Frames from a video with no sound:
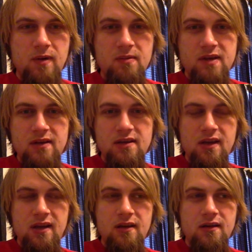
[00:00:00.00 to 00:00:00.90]
represents
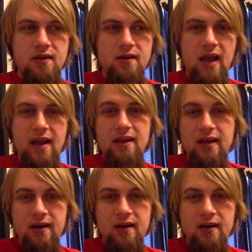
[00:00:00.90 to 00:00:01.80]
the
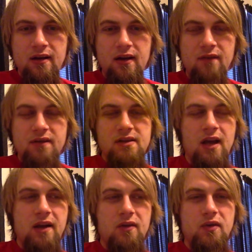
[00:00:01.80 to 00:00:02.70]
ending of the
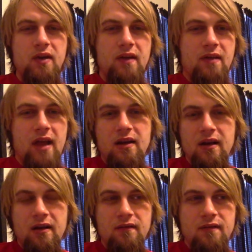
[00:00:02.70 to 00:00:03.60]
cycle and the
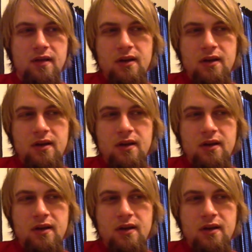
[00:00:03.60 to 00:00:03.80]
ending of